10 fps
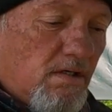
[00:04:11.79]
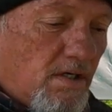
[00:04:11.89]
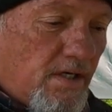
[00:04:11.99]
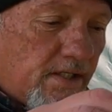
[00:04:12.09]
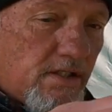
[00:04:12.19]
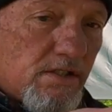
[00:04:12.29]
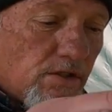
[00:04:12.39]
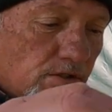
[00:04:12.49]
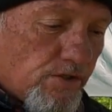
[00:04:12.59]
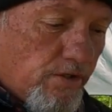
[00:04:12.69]
Right,
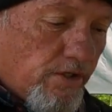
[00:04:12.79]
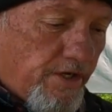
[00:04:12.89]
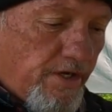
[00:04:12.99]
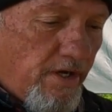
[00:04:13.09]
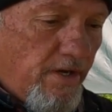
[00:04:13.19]
this looks good.